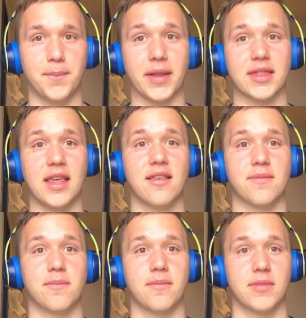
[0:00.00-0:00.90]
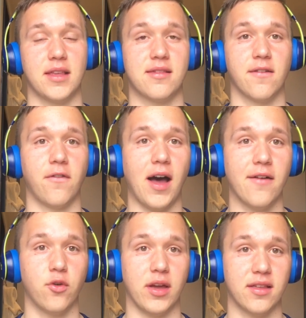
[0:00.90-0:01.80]
But these
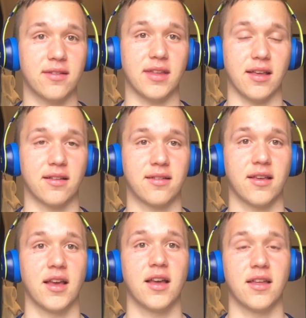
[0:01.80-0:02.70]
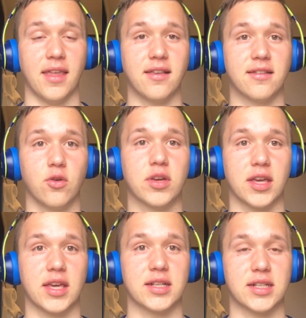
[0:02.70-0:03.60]
survival instincts, they still
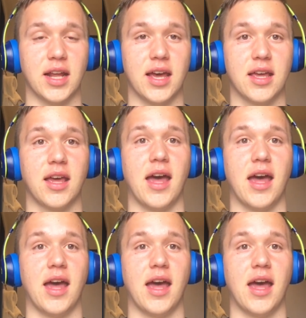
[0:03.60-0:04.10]
kick in today.